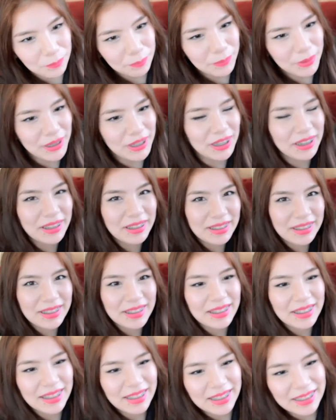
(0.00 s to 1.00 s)
because
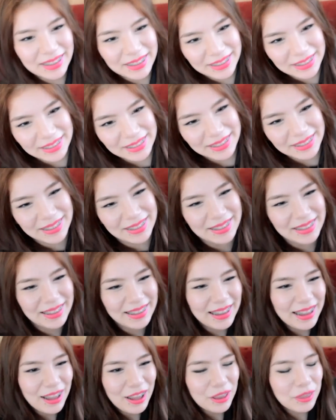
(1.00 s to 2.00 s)
it's like,
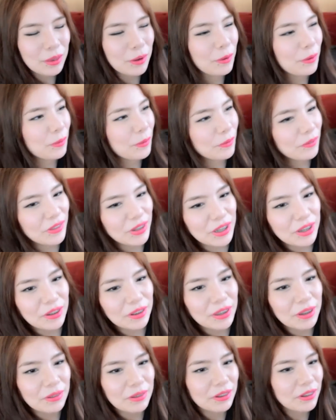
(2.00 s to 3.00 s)
the whole
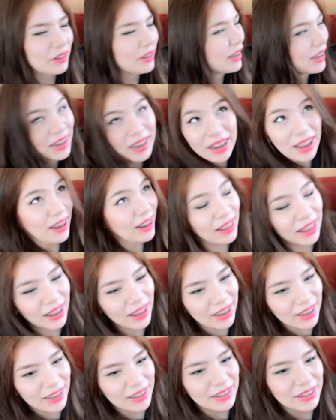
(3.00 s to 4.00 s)
video they were all like,
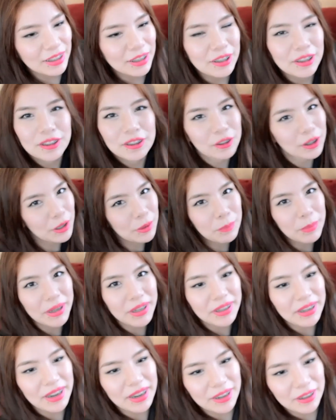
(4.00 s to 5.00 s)
ah, and then they try to break
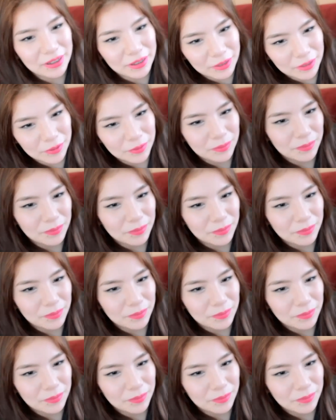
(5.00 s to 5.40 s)
it down.